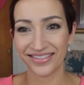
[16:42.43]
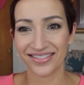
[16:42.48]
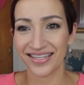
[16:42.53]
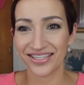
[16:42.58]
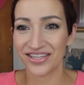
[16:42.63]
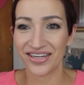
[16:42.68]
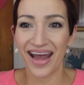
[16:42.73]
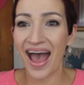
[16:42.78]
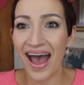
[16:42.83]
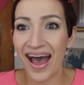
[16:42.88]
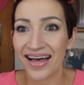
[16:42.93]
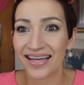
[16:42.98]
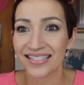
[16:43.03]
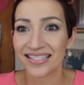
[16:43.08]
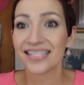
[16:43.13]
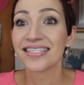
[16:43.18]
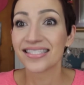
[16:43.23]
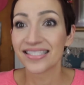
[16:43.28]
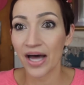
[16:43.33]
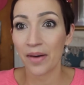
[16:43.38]
You're such an
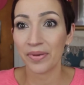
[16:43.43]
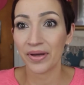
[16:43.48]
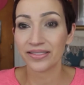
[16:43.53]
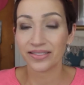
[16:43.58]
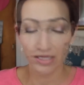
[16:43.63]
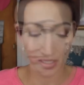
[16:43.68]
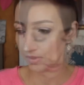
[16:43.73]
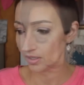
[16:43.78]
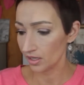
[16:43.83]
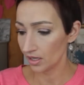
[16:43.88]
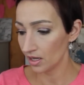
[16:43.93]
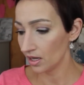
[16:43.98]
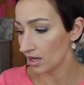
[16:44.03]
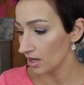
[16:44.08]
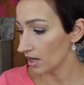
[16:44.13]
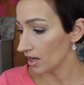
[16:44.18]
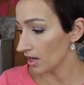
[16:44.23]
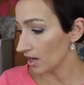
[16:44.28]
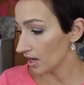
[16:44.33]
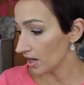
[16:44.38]
ass. Stop it.
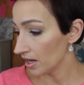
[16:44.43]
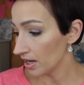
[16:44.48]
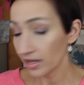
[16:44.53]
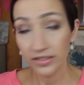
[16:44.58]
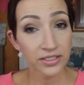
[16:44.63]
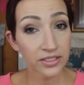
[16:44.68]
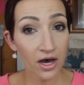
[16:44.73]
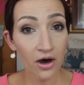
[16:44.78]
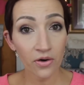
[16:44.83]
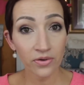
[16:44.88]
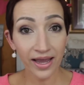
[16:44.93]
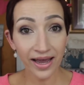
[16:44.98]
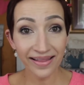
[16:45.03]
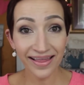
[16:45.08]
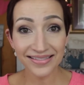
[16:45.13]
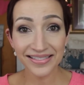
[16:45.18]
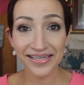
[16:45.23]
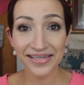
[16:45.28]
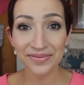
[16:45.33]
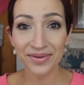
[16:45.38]
So yeah,
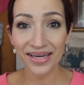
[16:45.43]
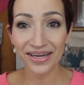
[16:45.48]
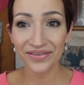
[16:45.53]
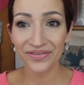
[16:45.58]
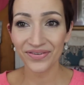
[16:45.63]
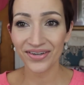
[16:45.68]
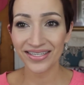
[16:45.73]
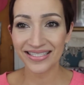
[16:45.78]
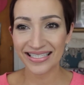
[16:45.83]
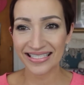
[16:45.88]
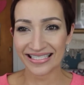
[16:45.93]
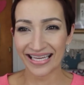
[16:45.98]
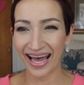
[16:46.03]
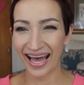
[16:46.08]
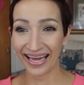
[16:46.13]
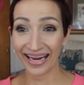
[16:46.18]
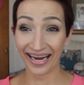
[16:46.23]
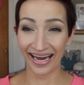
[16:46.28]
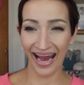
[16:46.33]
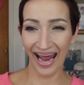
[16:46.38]
that's going to be it for
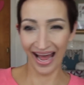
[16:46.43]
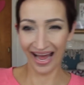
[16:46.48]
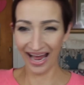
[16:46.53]
today.